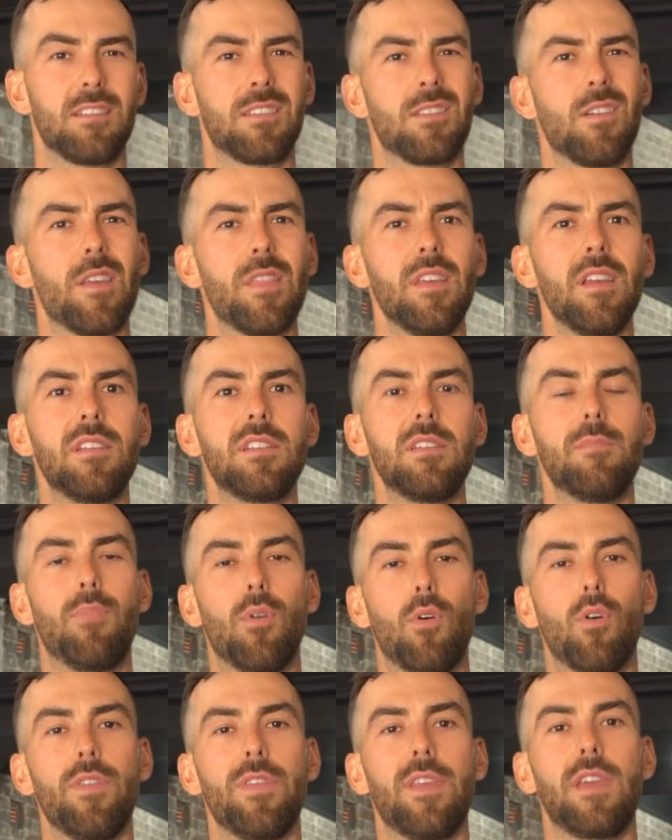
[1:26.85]
So I think it's
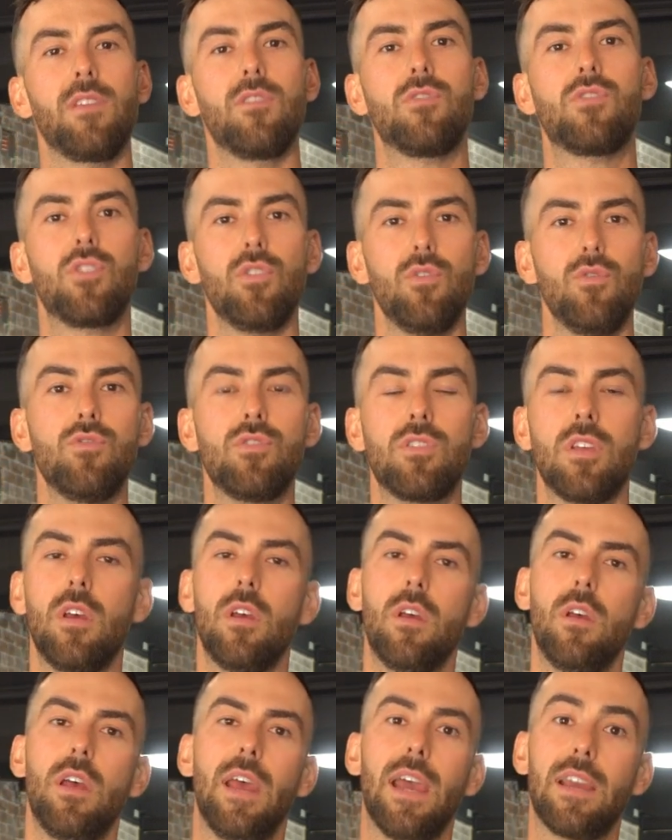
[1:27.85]
important that you choose
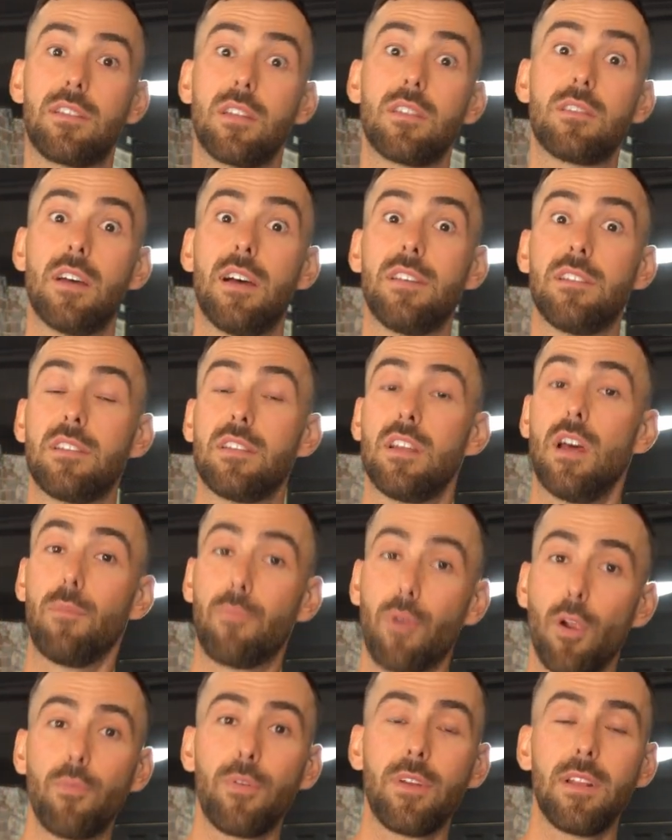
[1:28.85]
exercises
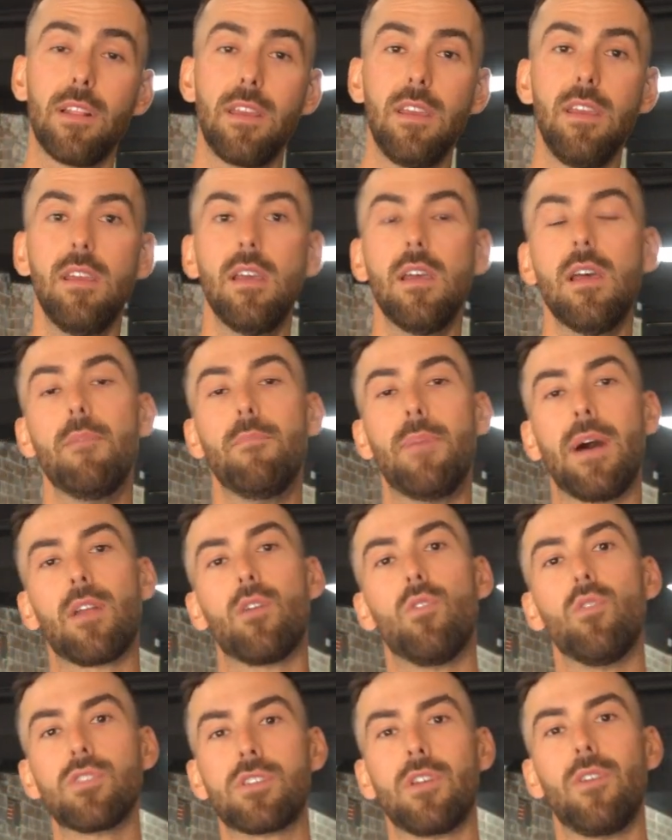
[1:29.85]
appropriately, but
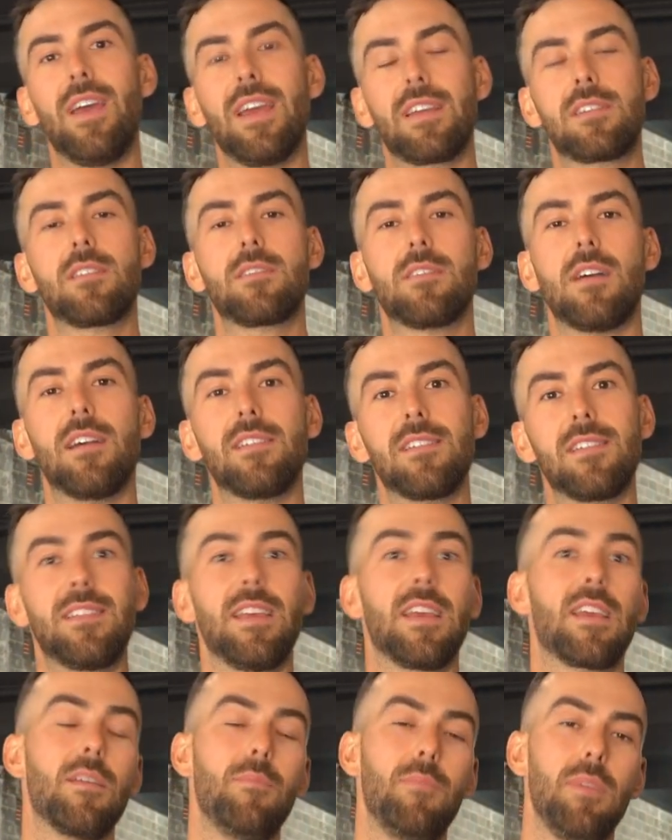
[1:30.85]
also exercises
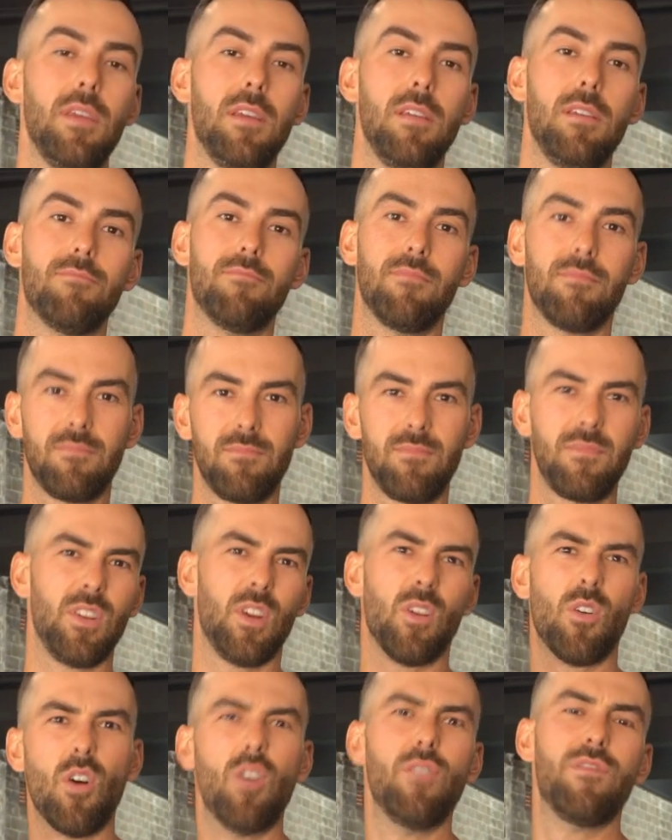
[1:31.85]
that can be,
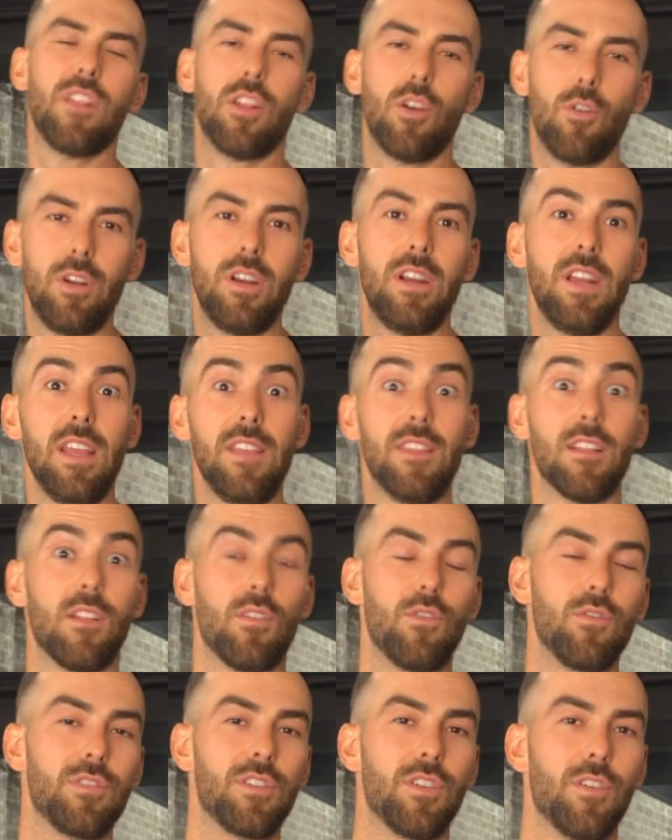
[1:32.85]
overloaded in the
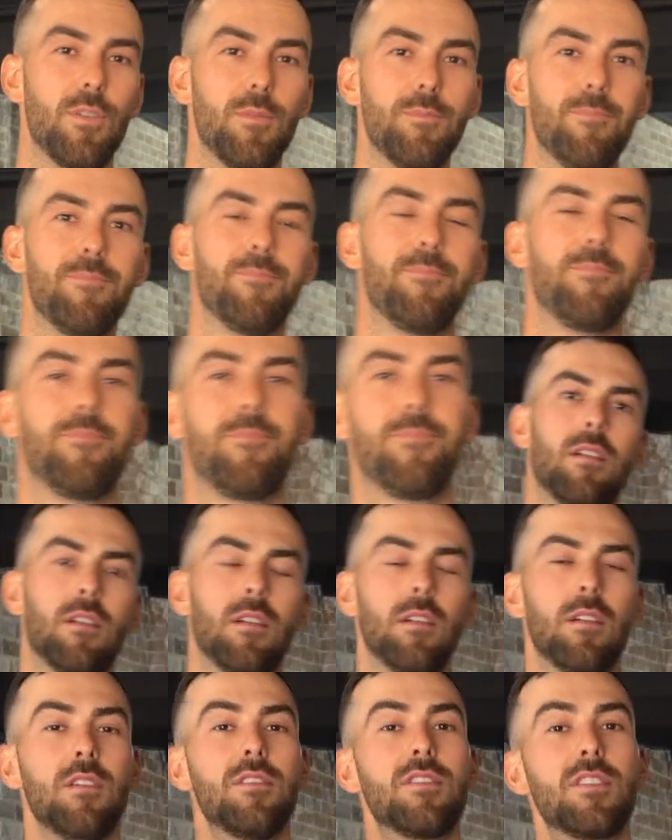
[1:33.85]
long term.
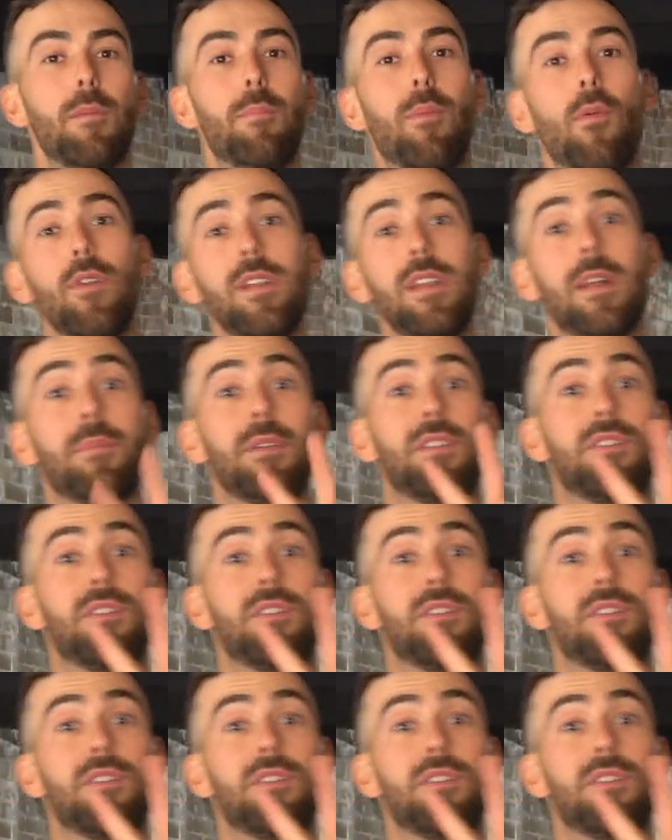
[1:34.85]
So point number